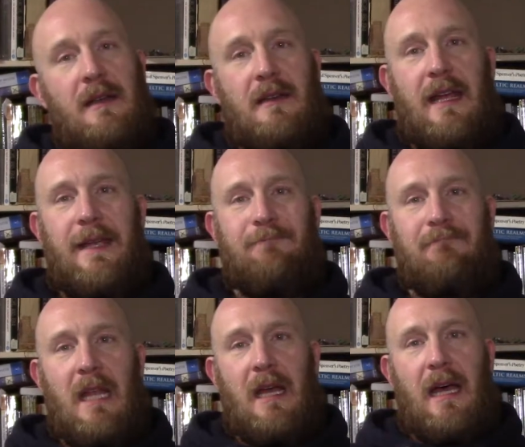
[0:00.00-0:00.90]
Today,
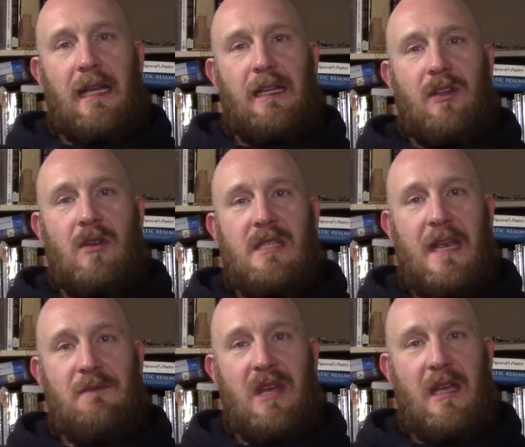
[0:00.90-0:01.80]
I'd like to do the
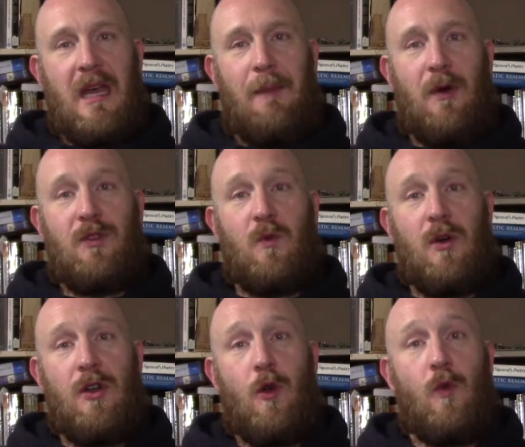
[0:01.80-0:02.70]
same thing about the
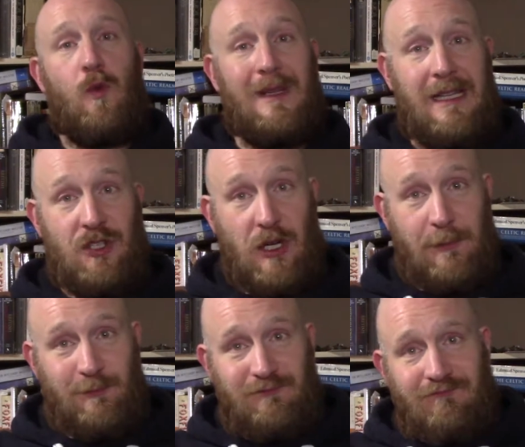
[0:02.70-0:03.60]
word religion.
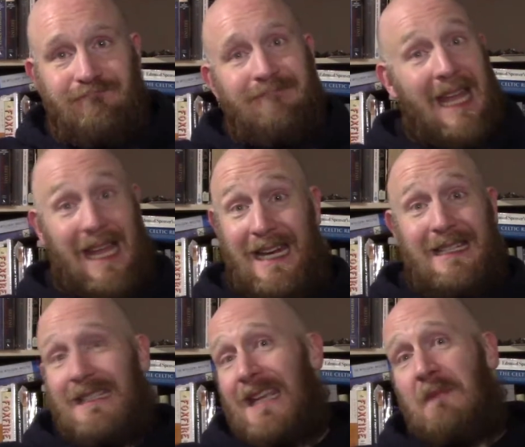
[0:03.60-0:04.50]
And
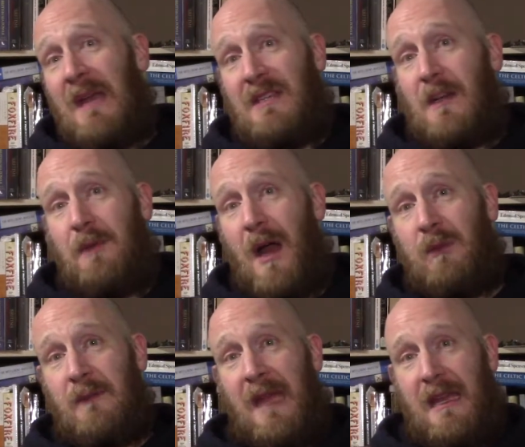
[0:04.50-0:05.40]
it's the same basic
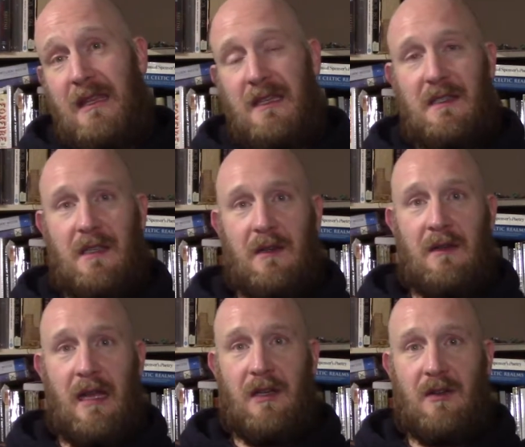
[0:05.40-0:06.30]
problem. Atheists
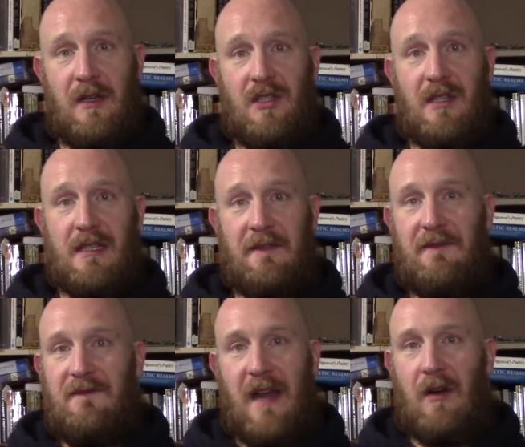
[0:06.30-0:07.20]
and Christians have
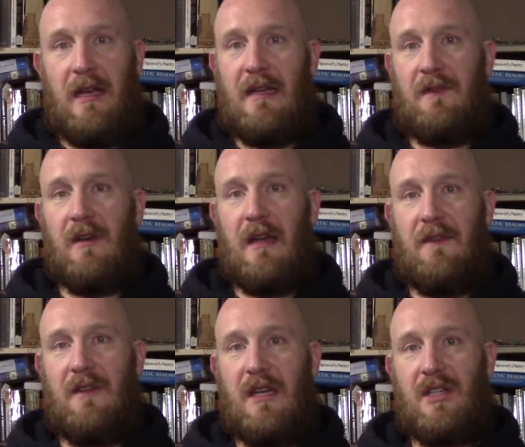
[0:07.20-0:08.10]
very different
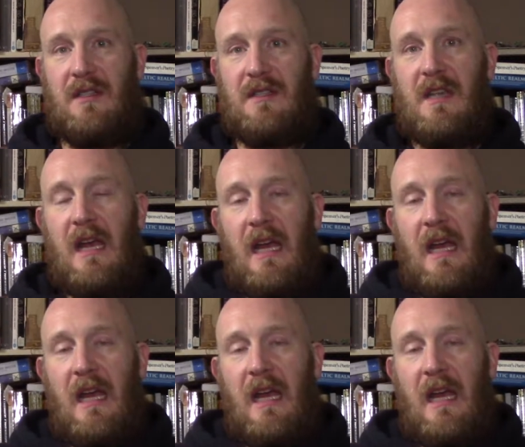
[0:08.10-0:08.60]
definitions,